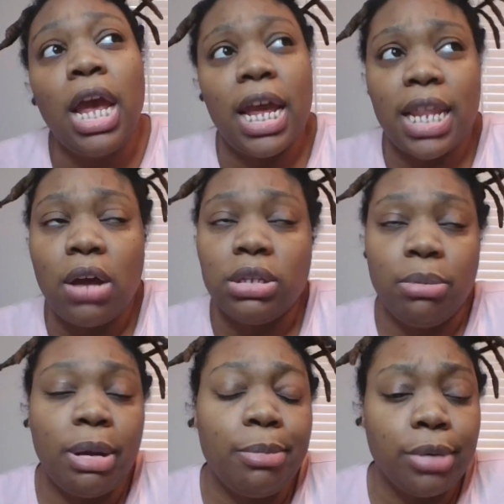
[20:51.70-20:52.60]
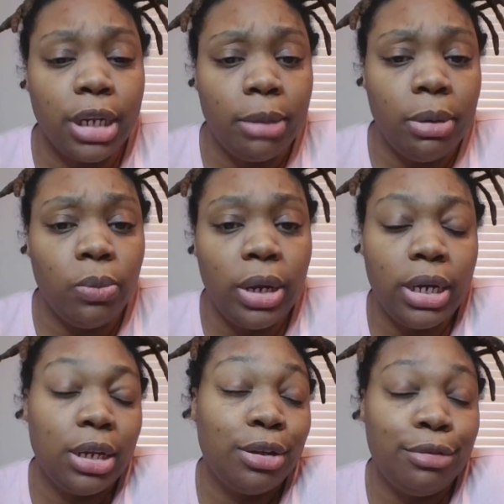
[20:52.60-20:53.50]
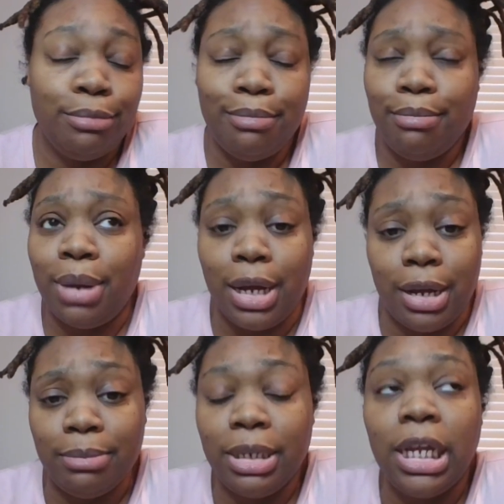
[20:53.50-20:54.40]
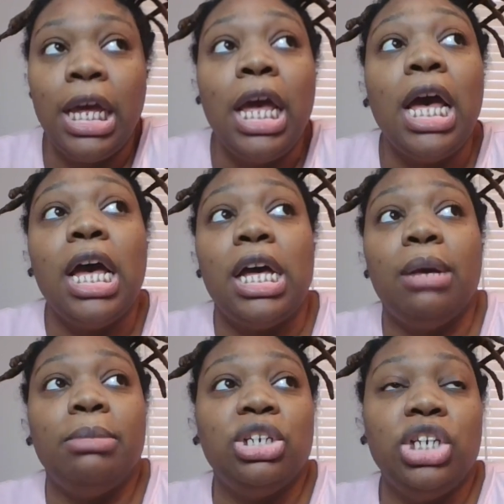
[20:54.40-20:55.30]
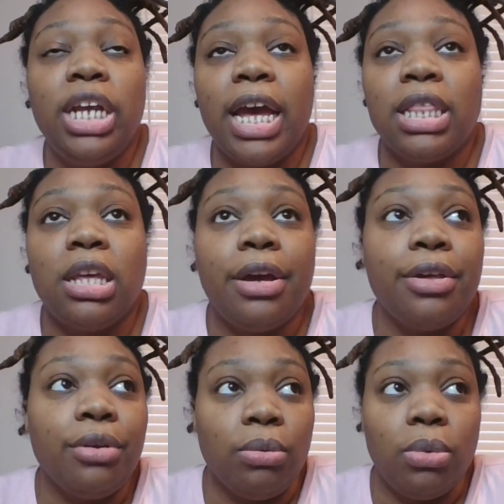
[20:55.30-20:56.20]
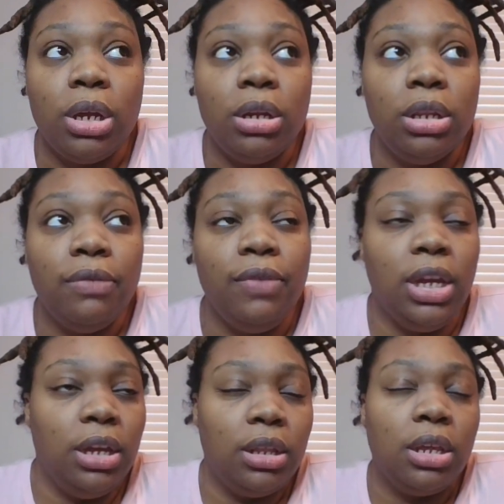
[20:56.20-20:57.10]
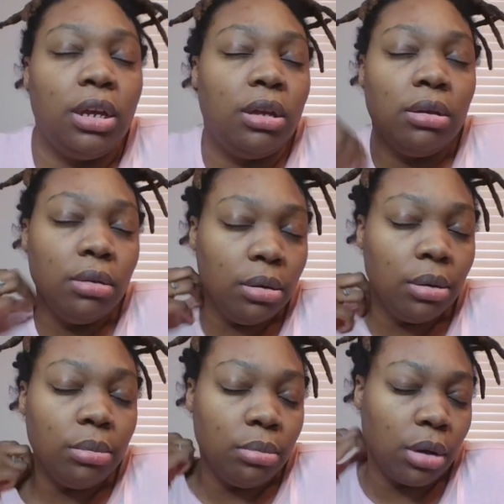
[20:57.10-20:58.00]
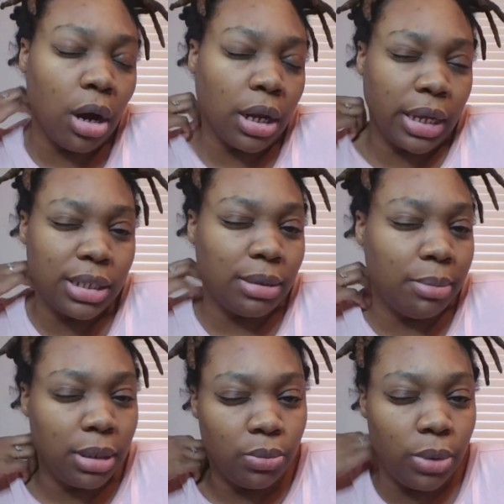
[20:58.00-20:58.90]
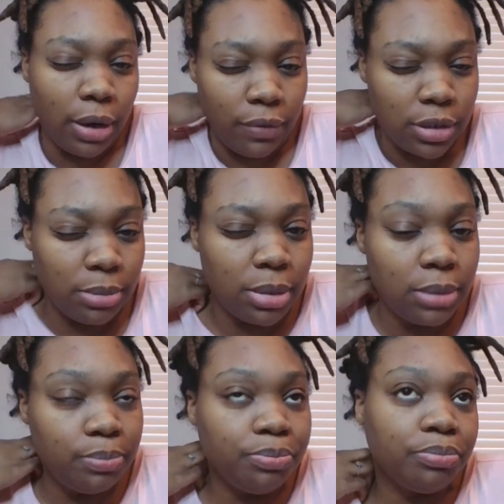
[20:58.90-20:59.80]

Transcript: and that was the peppered lemon one, bomb. But she had the other one, the garlic something, whatever something.